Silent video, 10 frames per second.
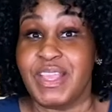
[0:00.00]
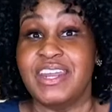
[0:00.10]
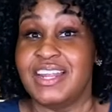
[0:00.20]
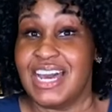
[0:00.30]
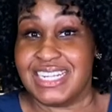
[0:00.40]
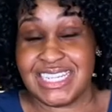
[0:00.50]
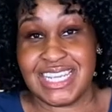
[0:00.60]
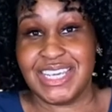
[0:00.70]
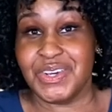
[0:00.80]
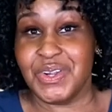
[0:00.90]
a lot of
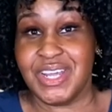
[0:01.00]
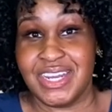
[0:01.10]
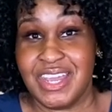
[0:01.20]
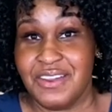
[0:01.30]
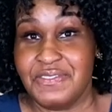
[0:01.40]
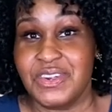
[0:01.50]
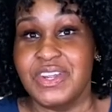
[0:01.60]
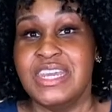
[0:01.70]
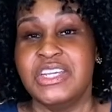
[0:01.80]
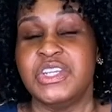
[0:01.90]
skill and effort.
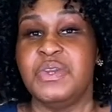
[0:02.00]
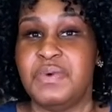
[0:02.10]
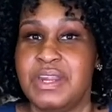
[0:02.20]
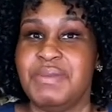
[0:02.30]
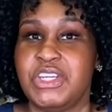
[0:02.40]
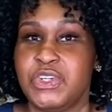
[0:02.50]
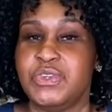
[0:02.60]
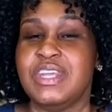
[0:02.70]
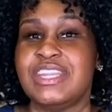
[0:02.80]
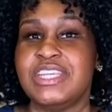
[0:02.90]
So you want to make sure sure
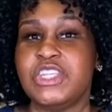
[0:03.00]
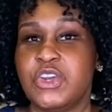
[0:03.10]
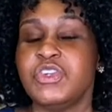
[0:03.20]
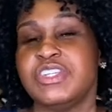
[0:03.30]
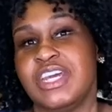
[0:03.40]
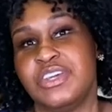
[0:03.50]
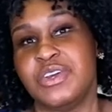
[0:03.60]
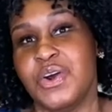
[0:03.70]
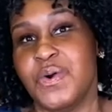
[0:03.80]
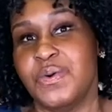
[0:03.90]
that the surgeon that you
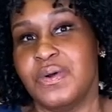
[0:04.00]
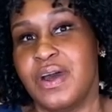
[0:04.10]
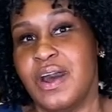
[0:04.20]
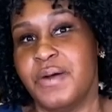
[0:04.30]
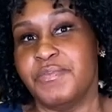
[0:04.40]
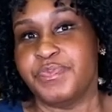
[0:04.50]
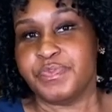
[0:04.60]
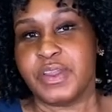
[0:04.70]
go um,